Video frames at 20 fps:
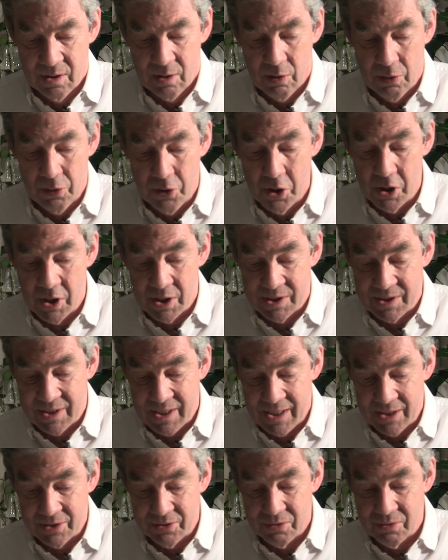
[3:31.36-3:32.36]
Third
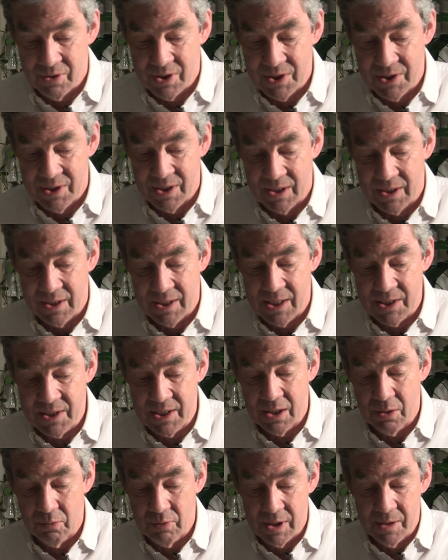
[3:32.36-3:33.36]
characteristic, as
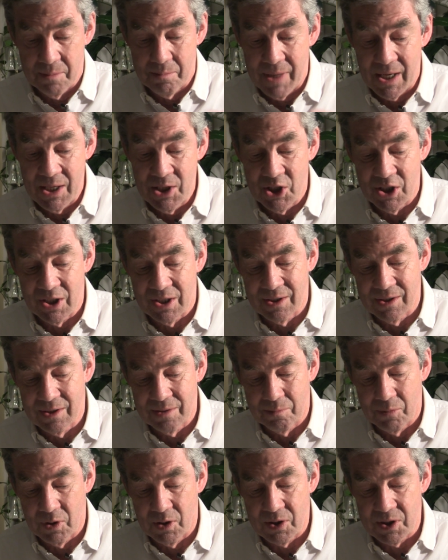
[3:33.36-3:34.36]
I already mentioned
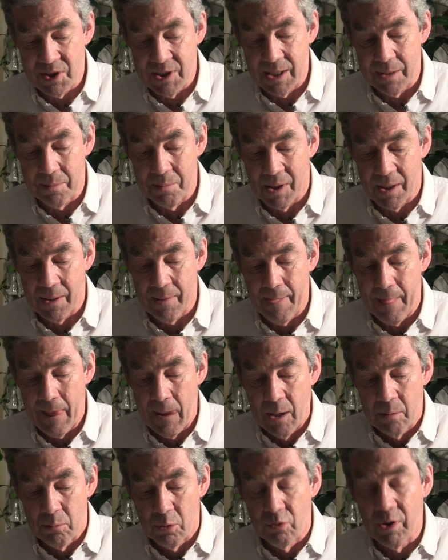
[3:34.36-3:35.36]
with stigma,
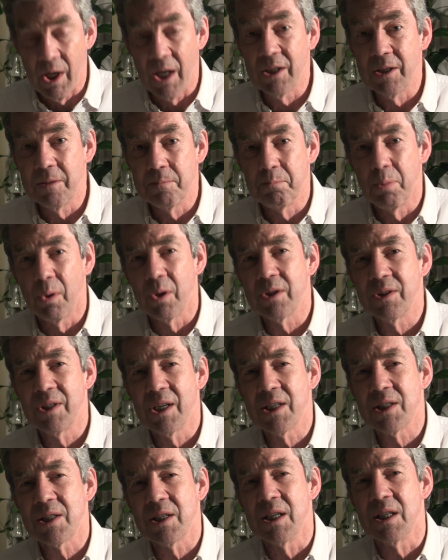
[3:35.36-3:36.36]
morality
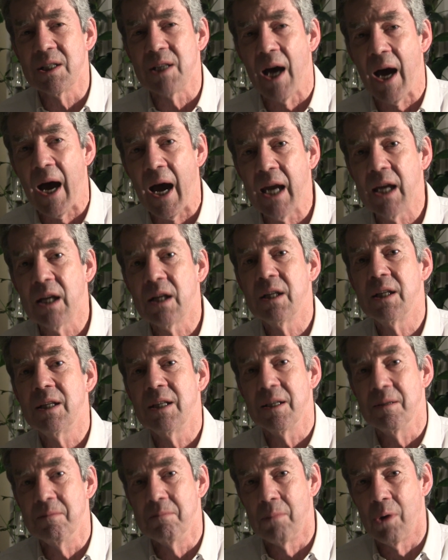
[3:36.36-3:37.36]
politics is
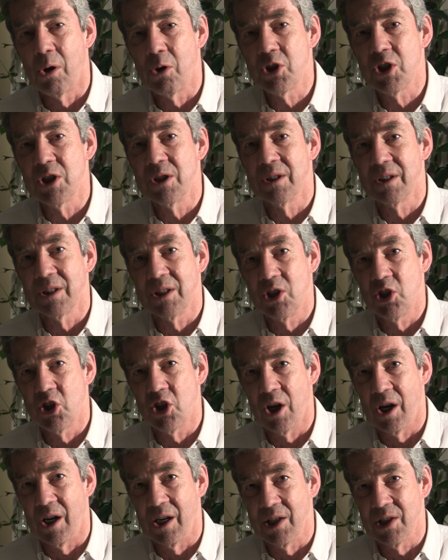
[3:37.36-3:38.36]
highly emotionally
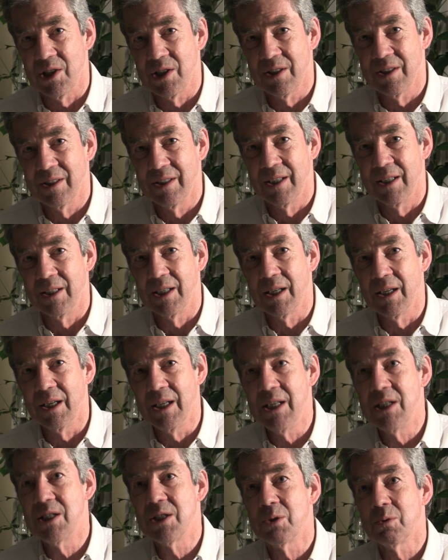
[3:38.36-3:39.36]
charged. And that
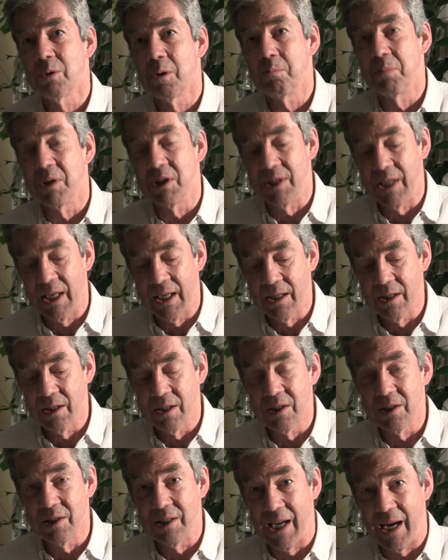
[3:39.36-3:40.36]
leads to a particular
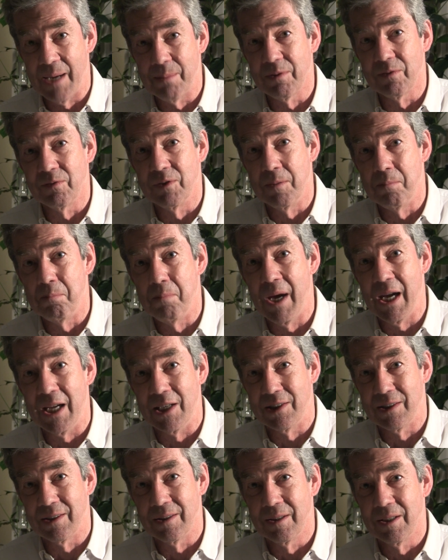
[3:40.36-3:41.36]
type of
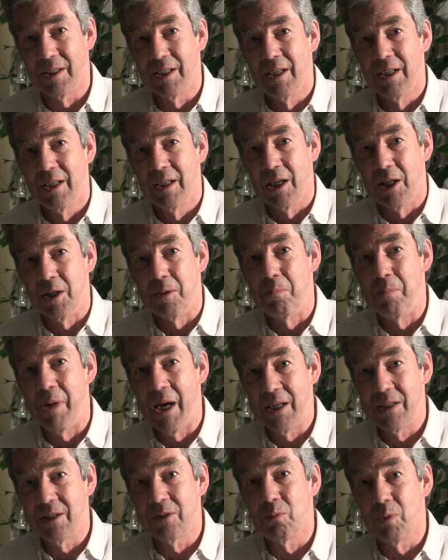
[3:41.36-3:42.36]
debate. A
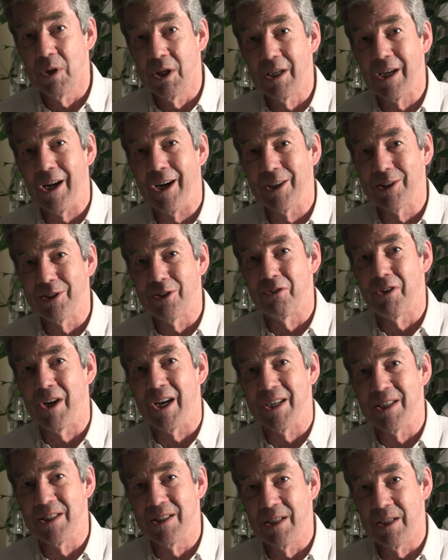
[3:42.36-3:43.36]
debate that we
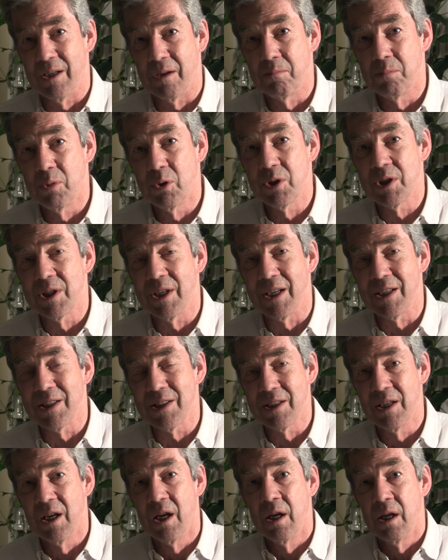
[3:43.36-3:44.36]
characterize in our books
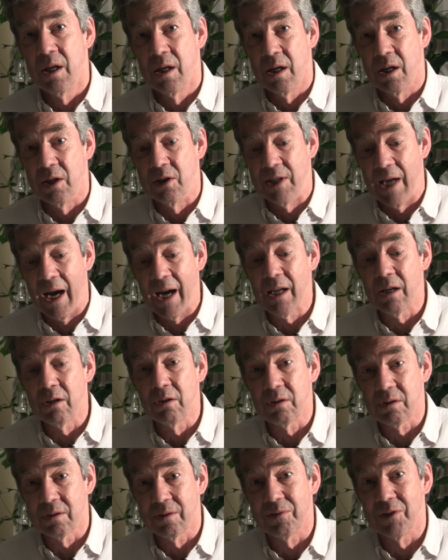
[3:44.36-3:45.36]
as a
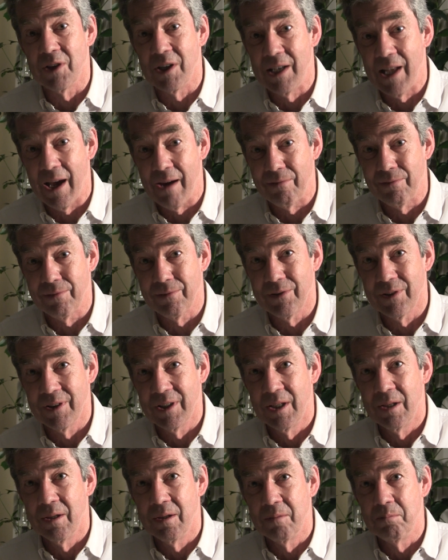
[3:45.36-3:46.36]
dialogue of the deaf.
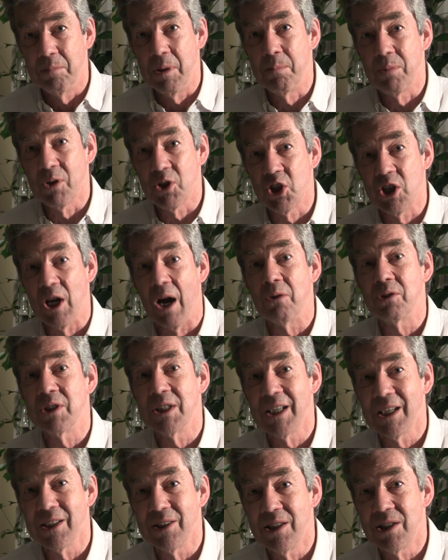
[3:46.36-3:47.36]
People
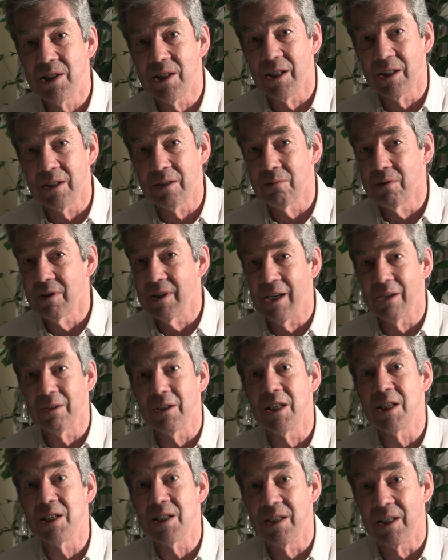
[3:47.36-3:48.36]
shouting at each other without
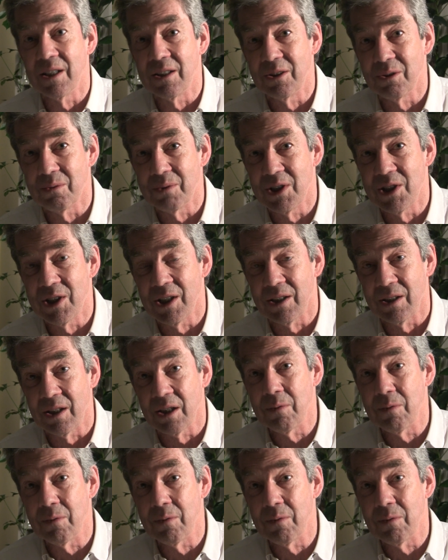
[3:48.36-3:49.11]
listening to each other.